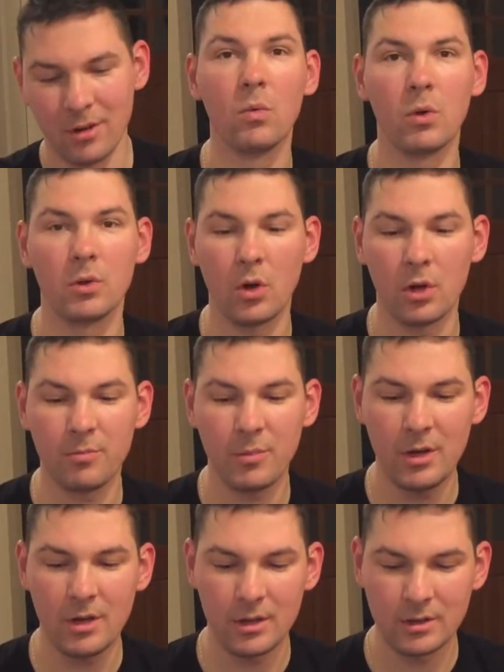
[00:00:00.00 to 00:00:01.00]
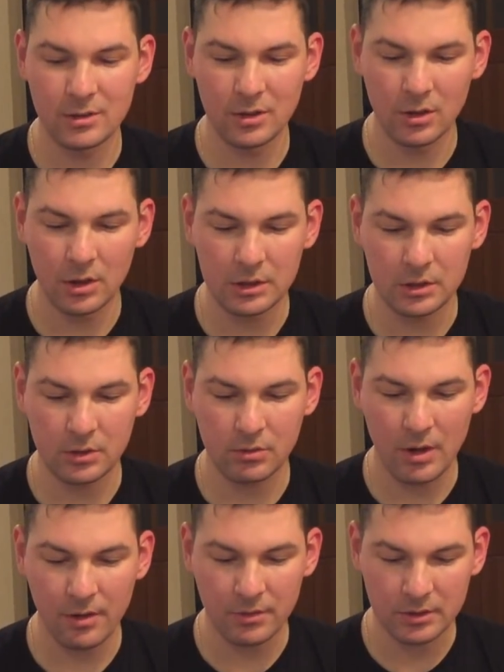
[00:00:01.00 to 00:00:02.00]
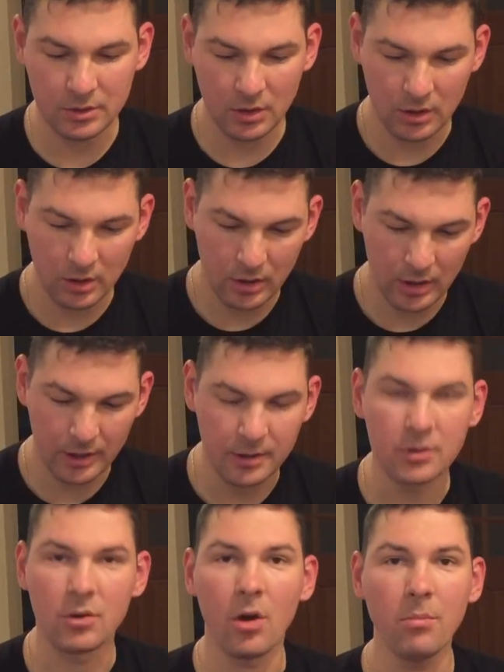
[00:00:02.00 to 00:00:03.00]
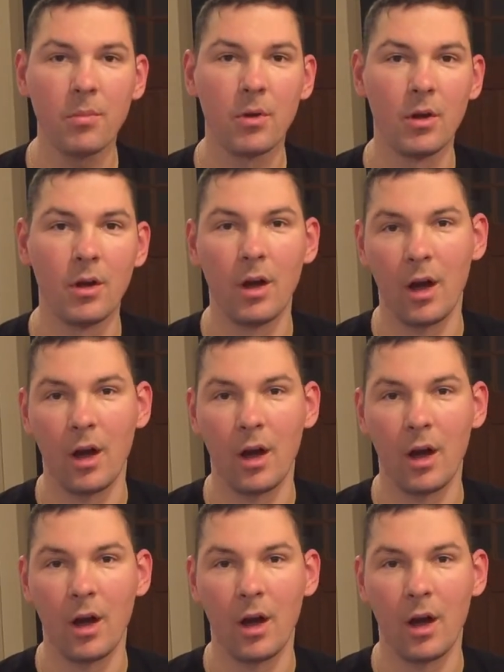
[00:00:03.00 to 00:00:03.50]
What got me is the little crevice at the top.